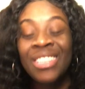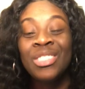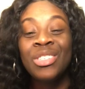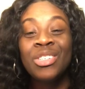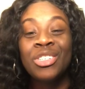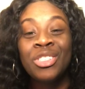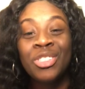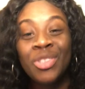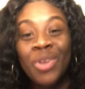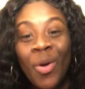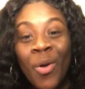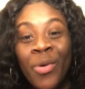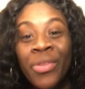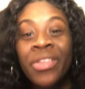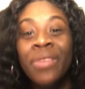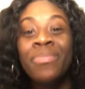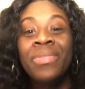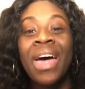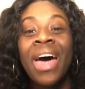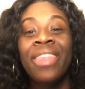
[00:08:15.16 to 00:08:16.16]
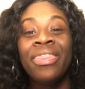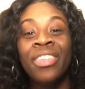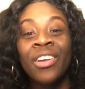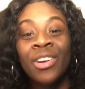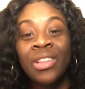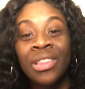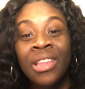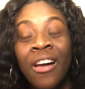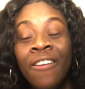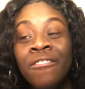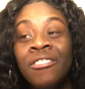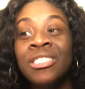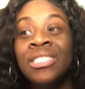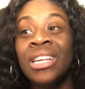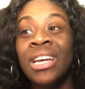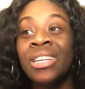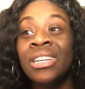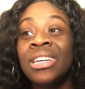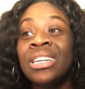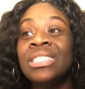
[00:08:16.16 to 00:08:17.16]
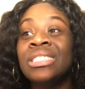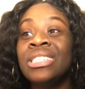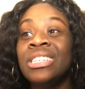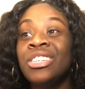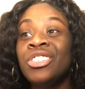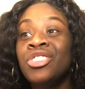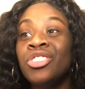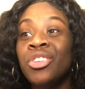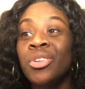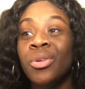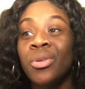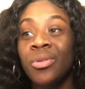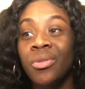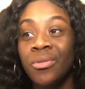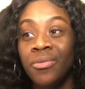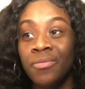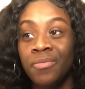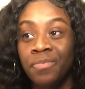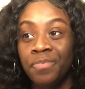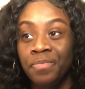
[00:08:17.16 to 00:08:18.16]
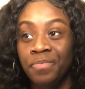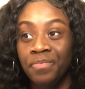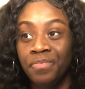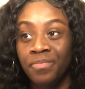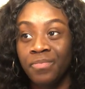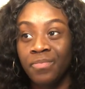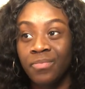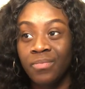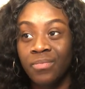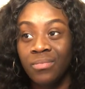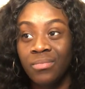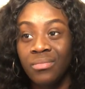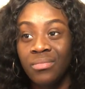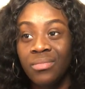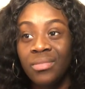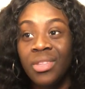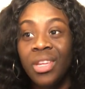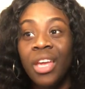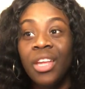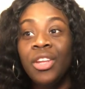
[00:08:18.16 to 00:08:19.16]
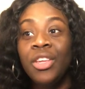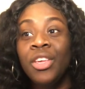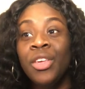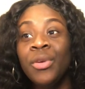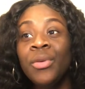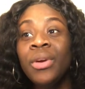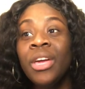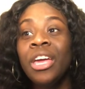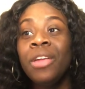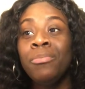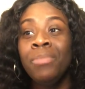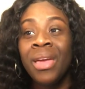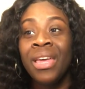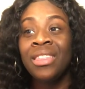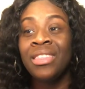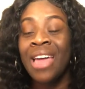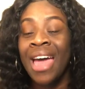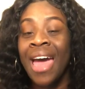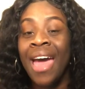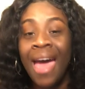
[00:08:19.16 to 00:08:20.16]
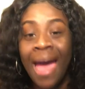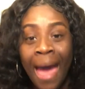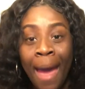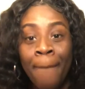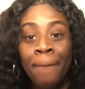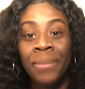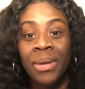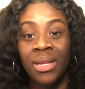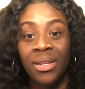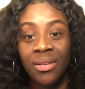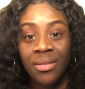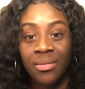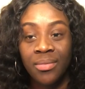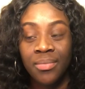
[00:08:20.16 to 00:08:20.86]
show them that their love is unconditional. And you can make that happen.